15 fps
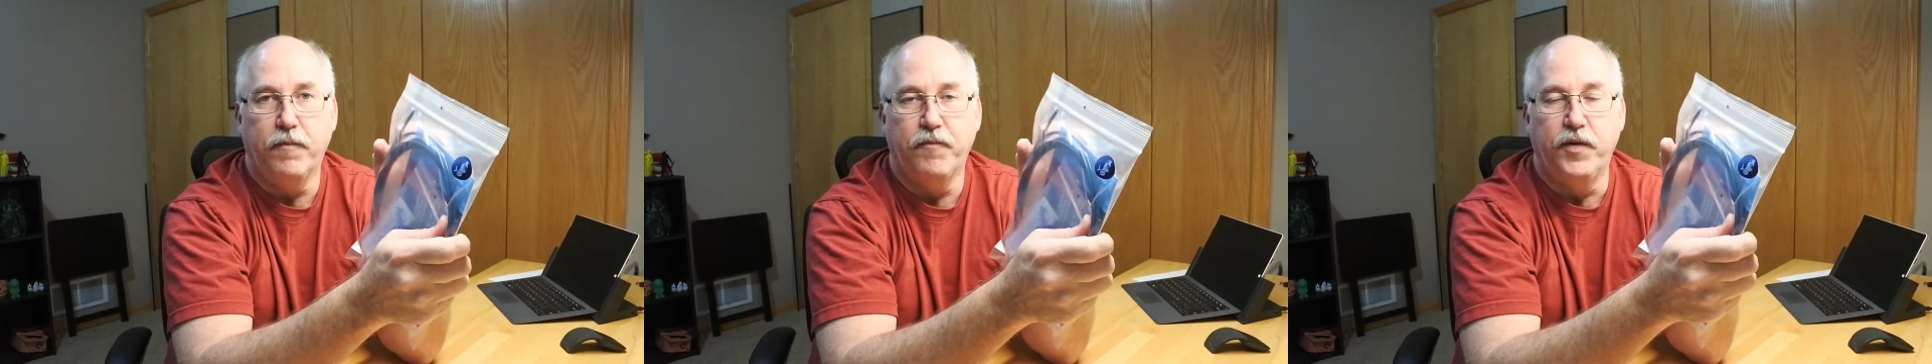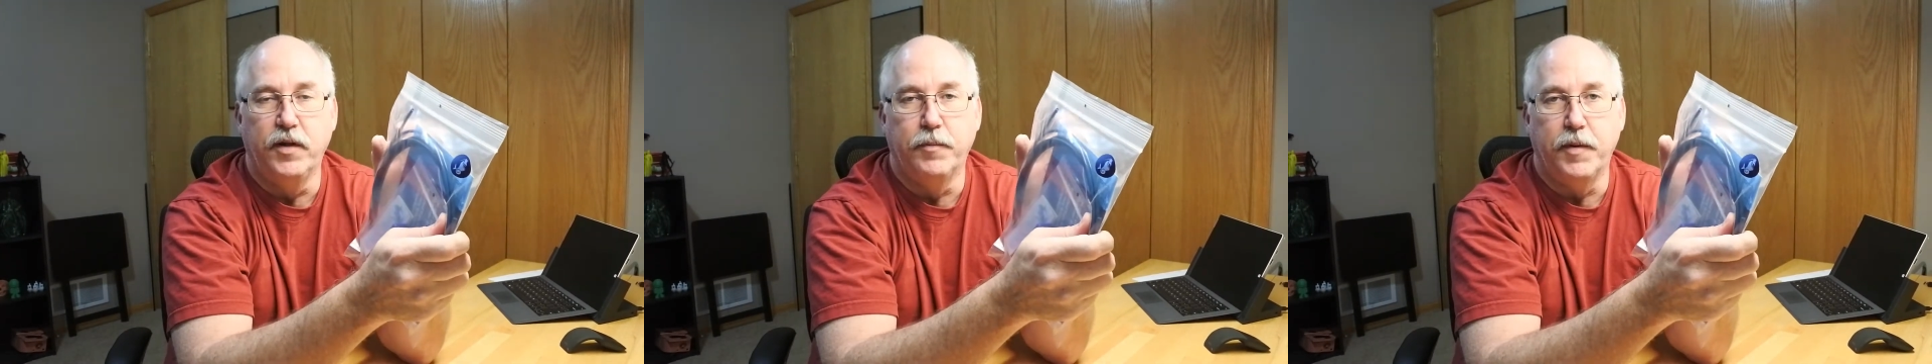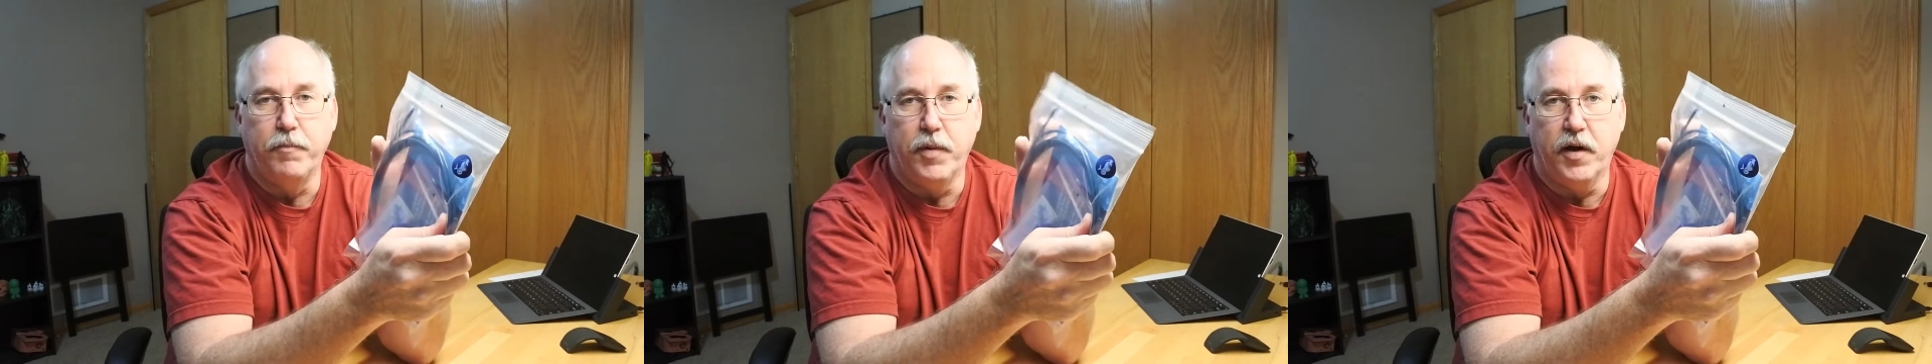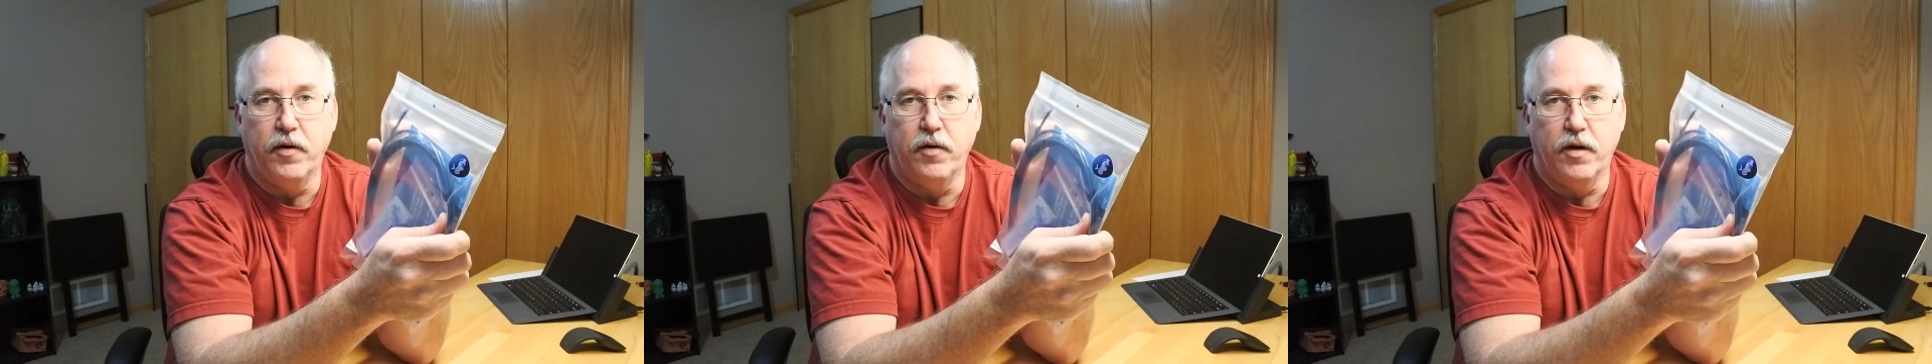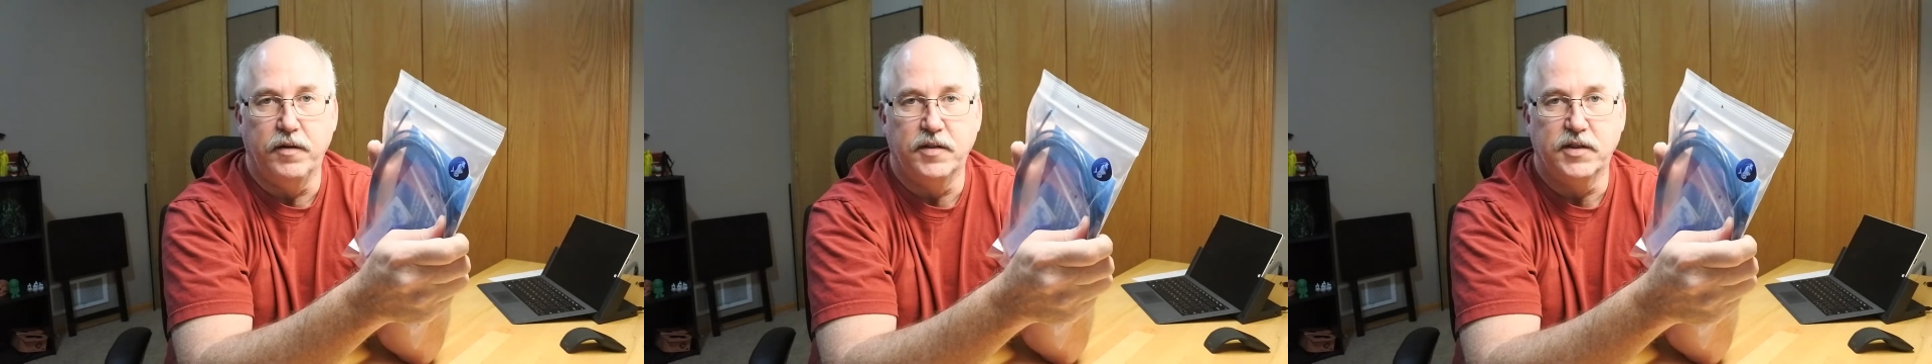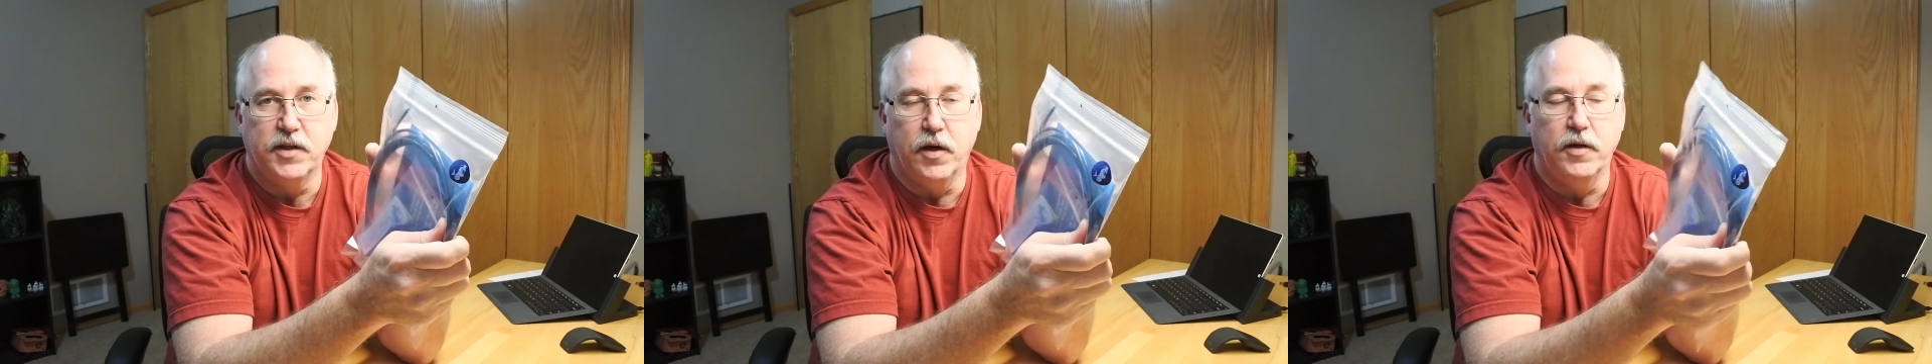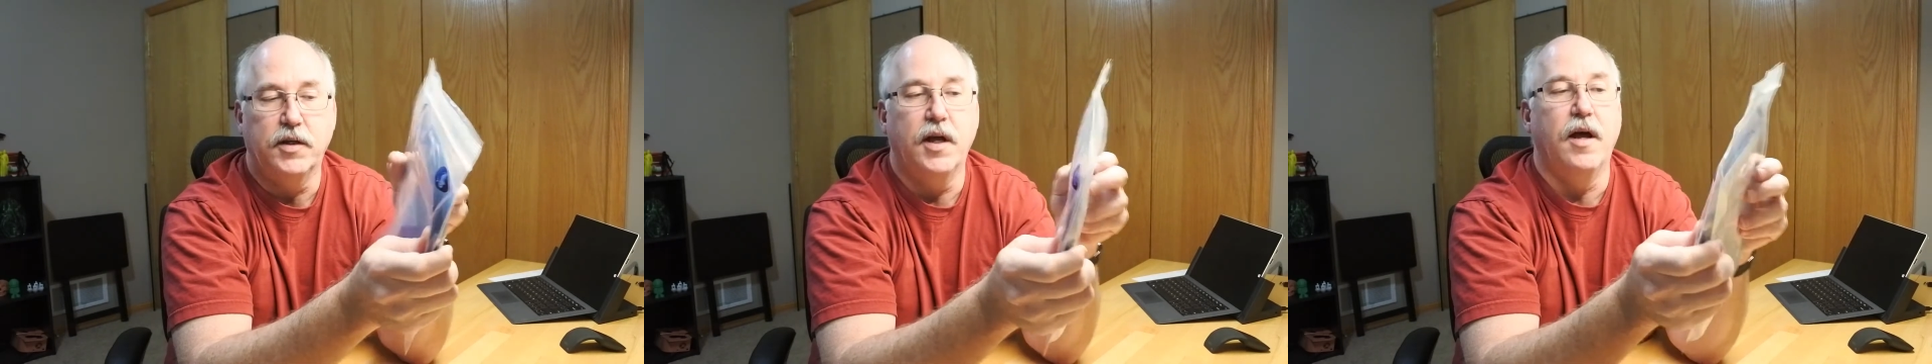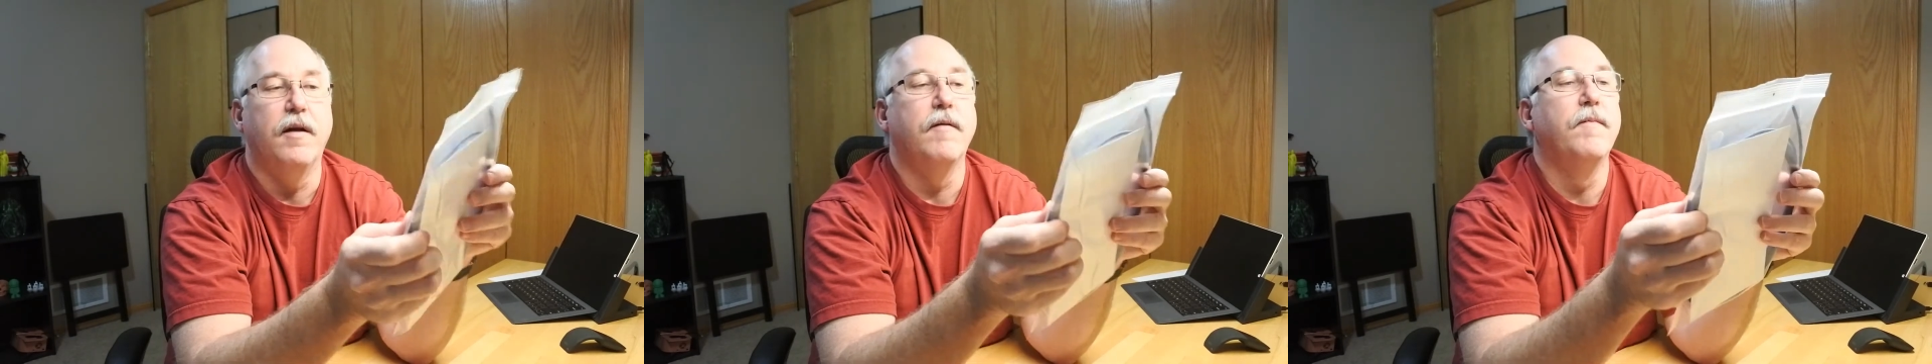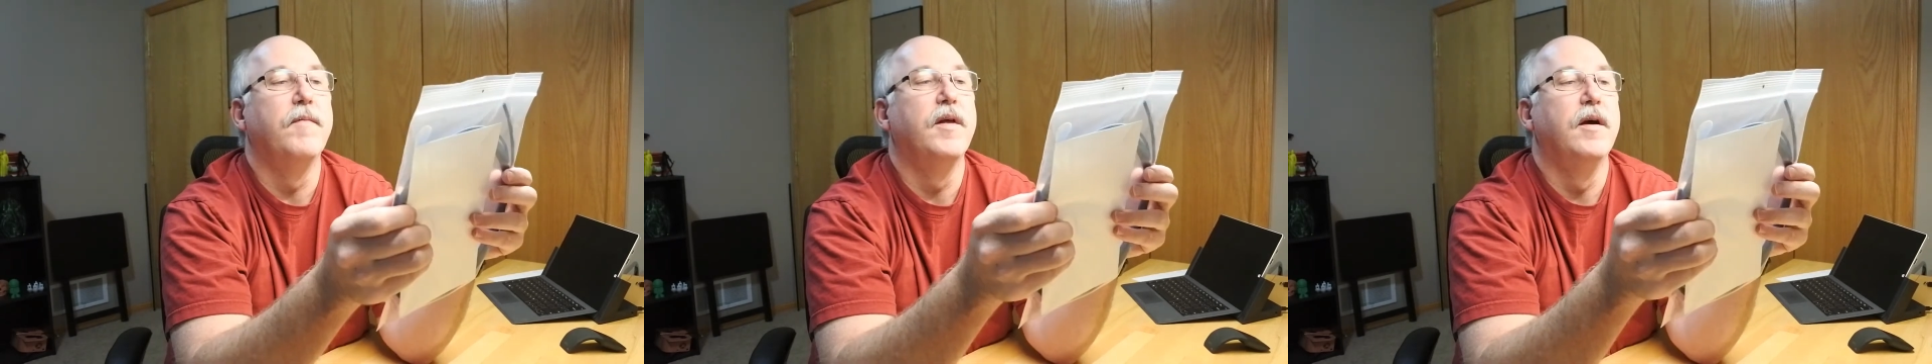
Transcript: filament better on the CR10.